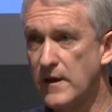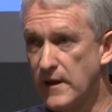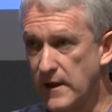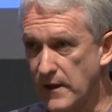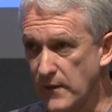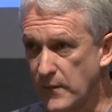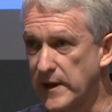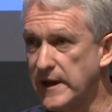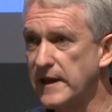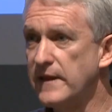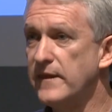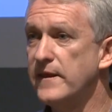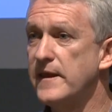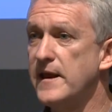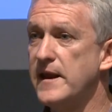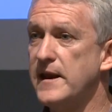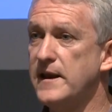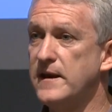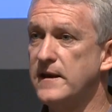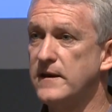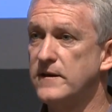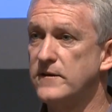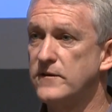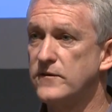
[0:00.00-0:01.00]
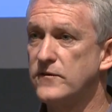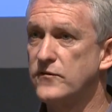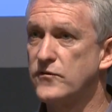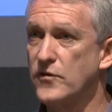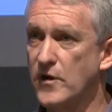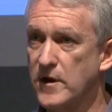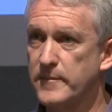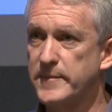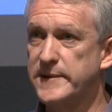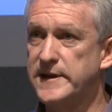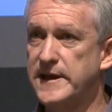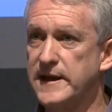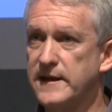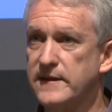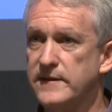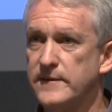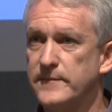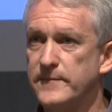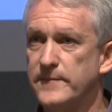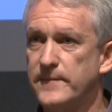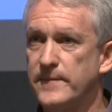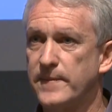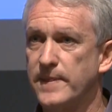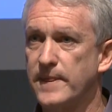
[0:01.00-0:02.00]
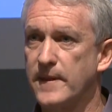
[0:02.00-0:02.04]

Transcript: that we can then try to protect them.